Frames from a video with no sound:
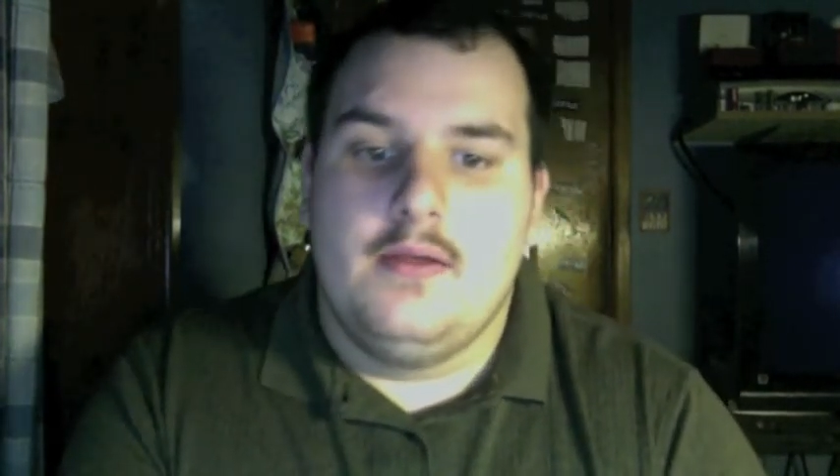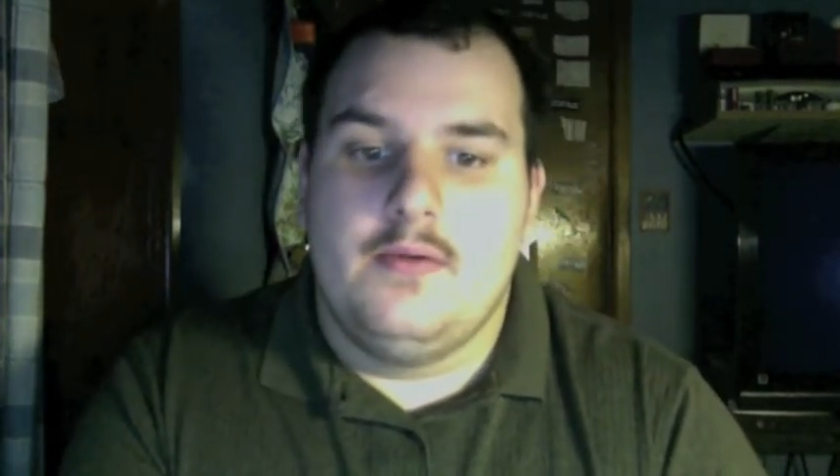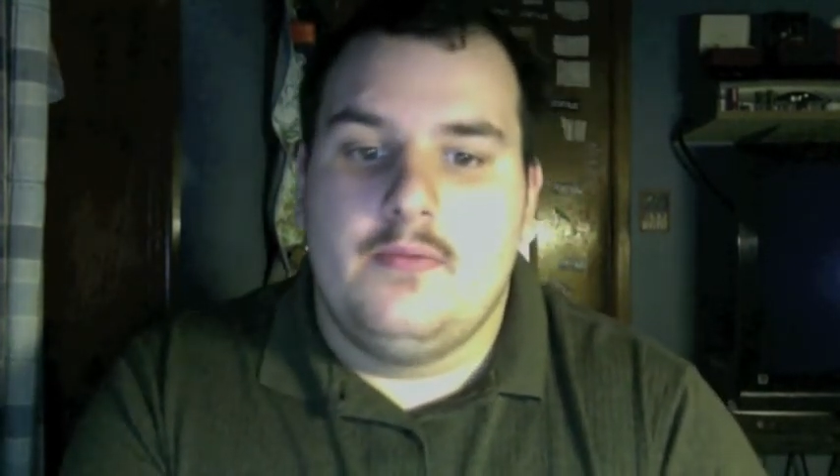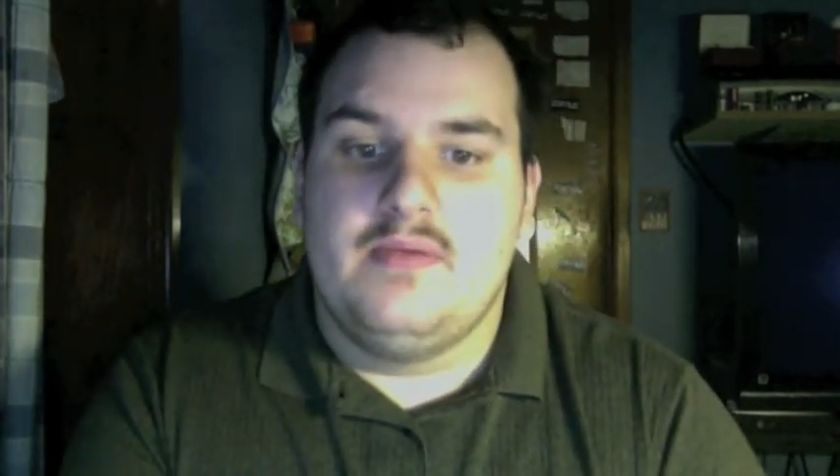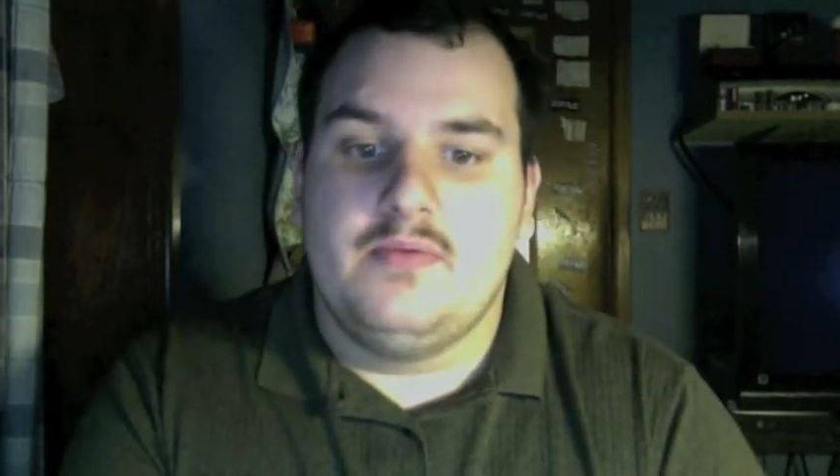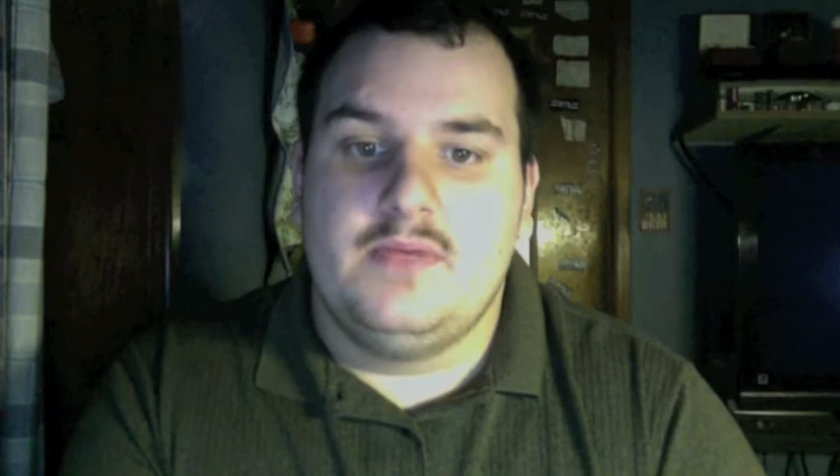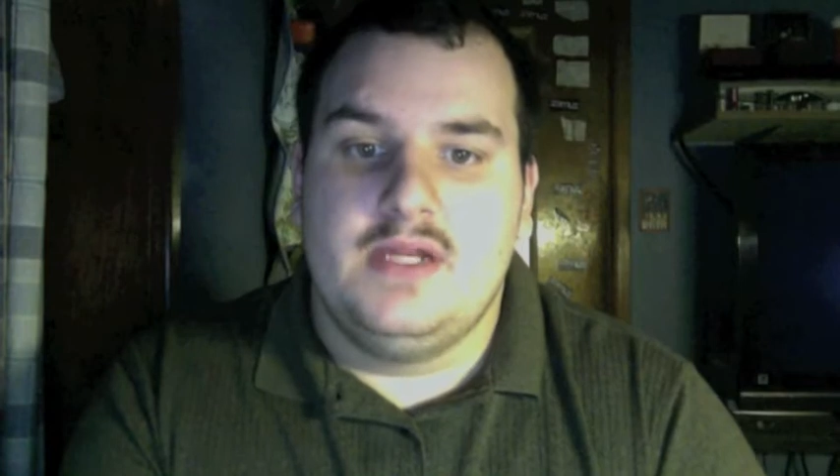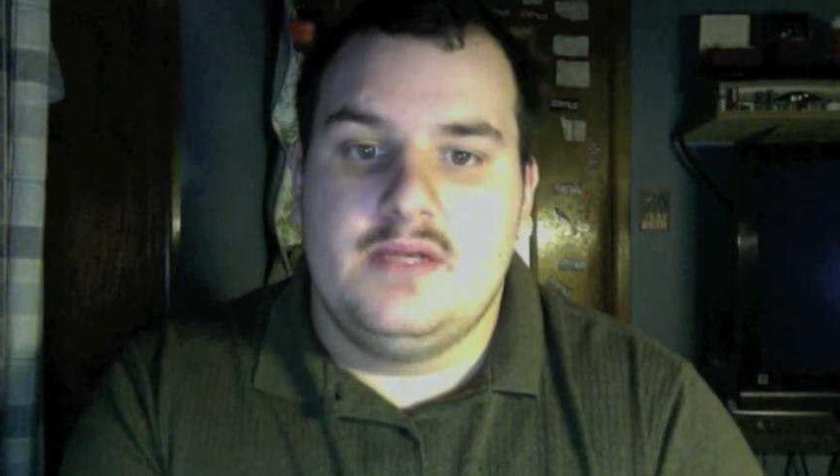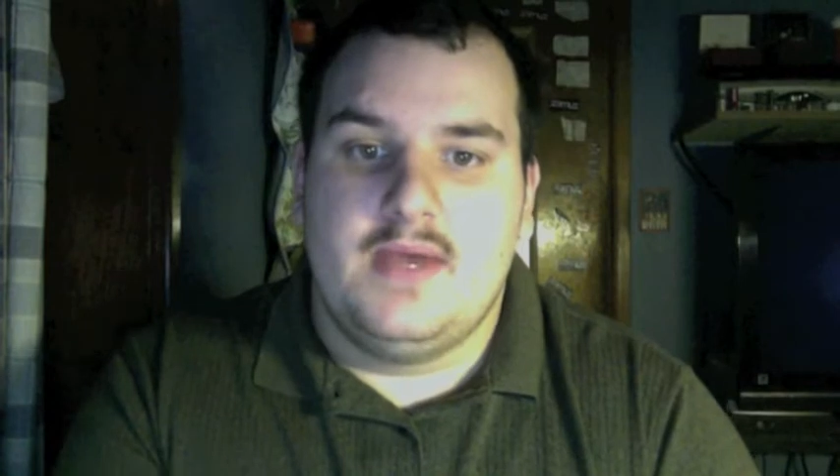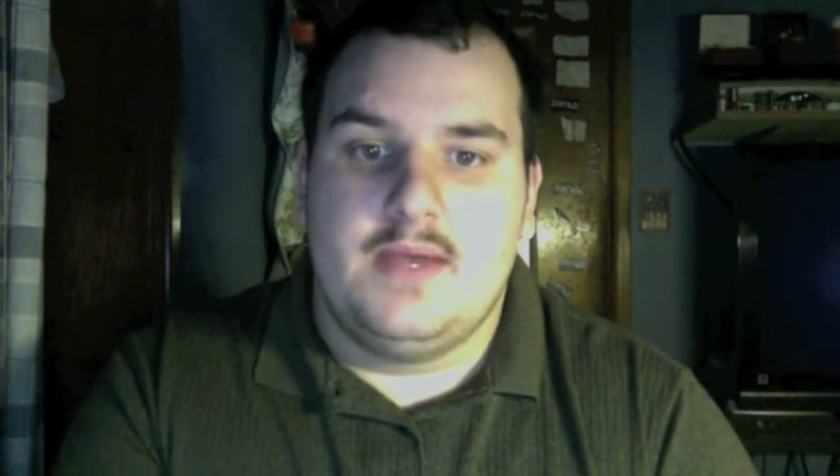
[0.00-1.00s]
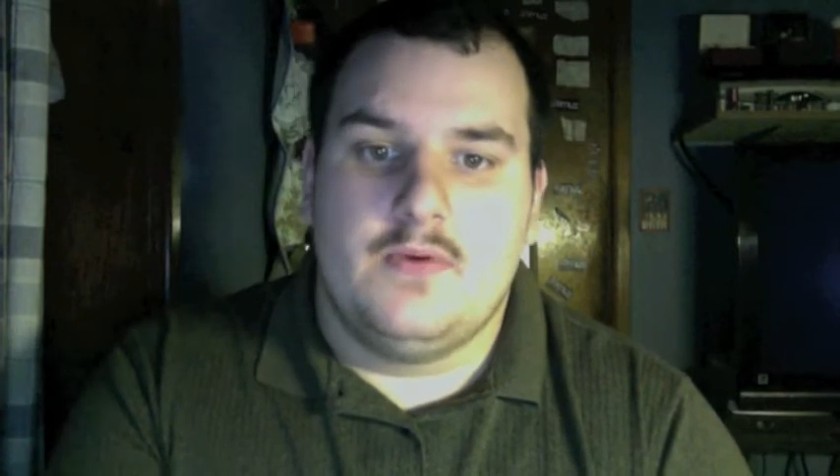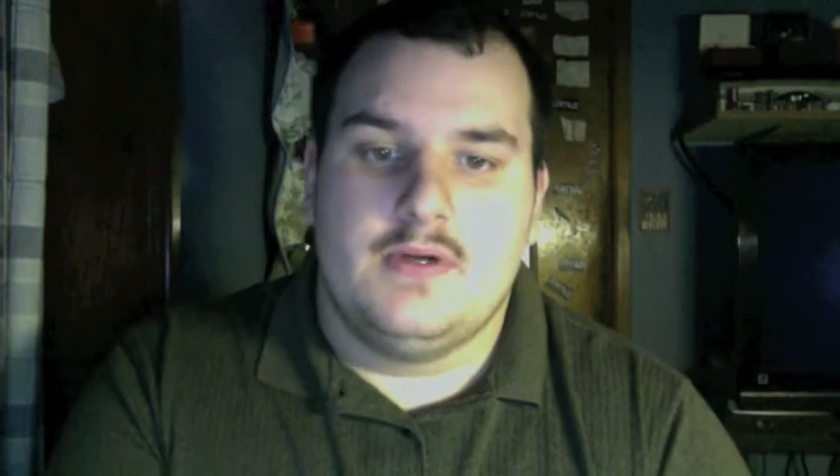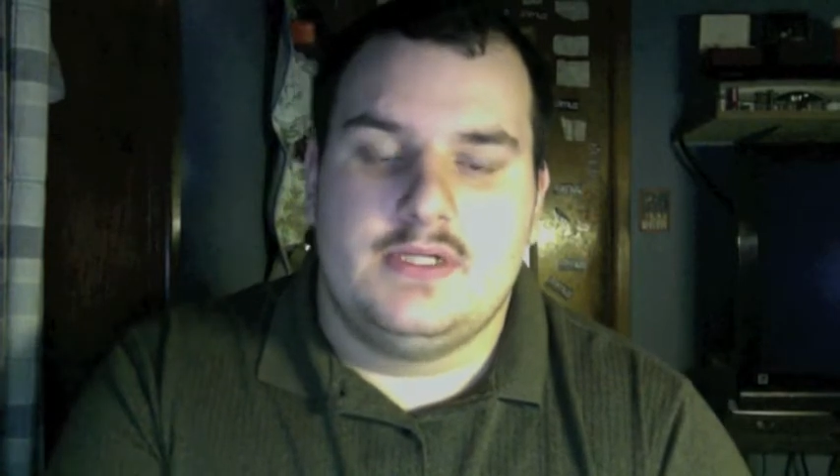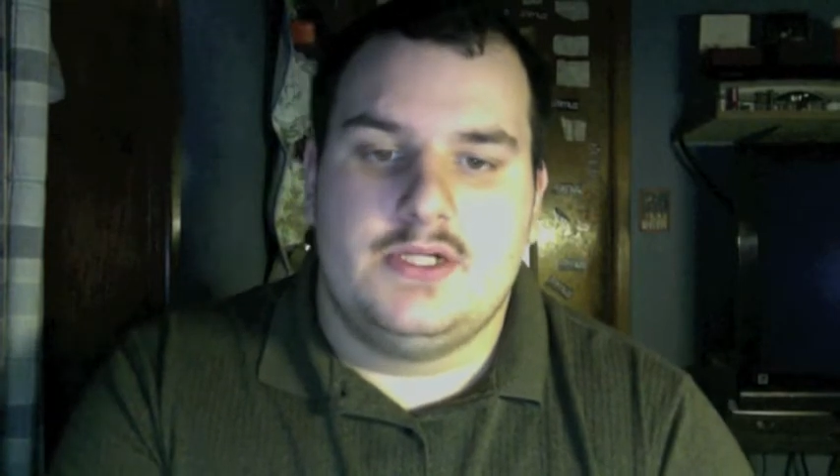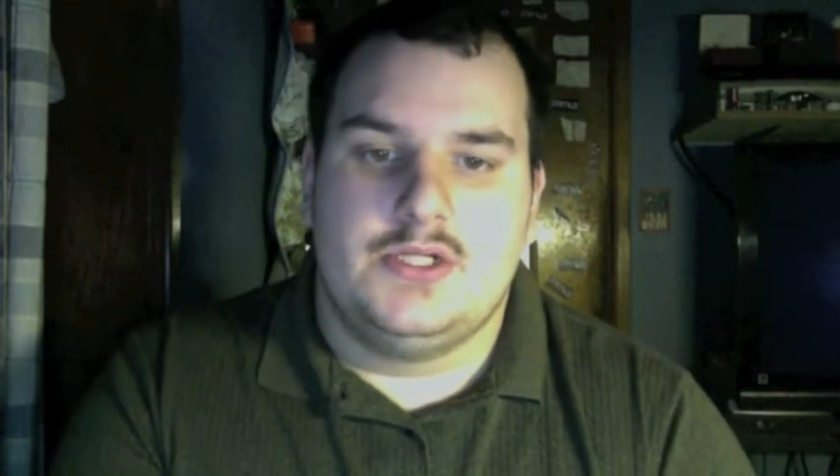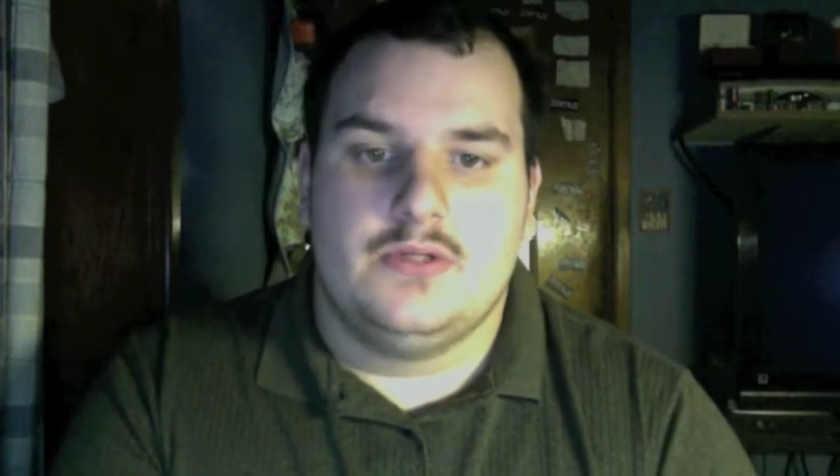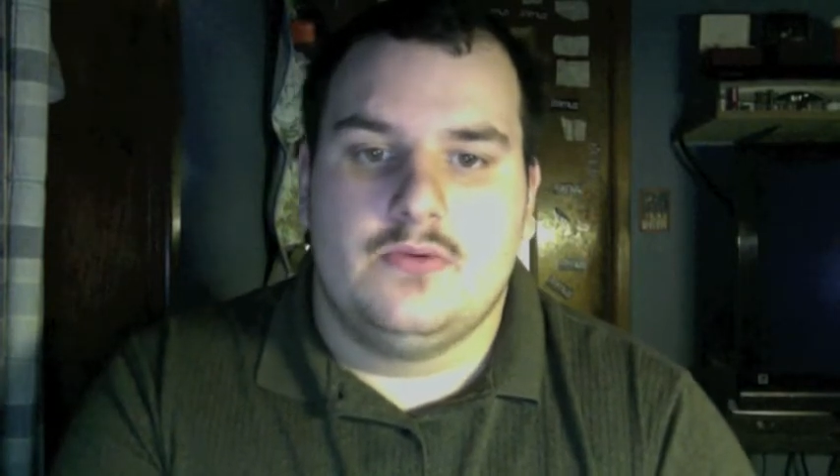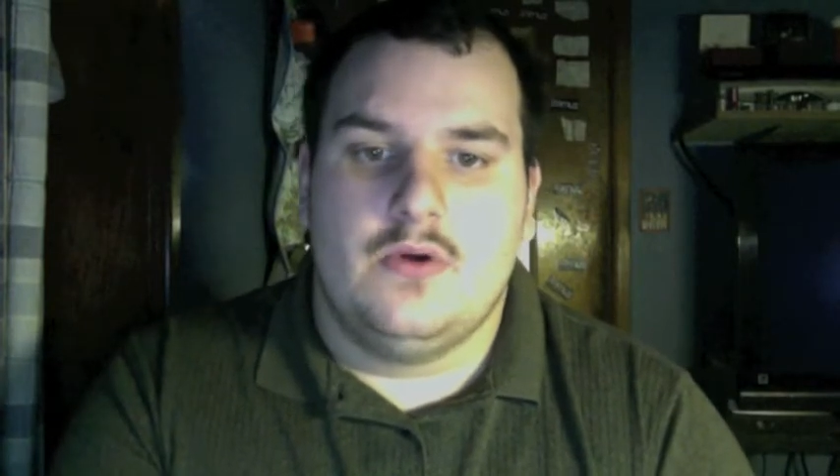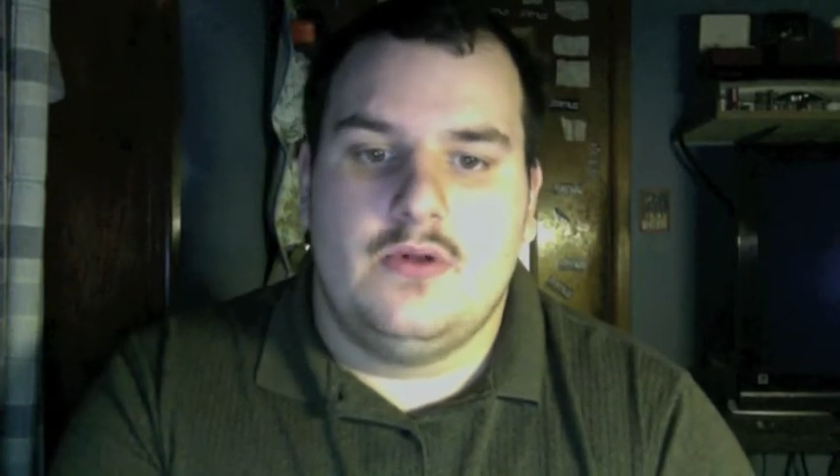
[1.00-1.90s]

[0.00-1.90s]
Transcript: people need to pay more attention to the road,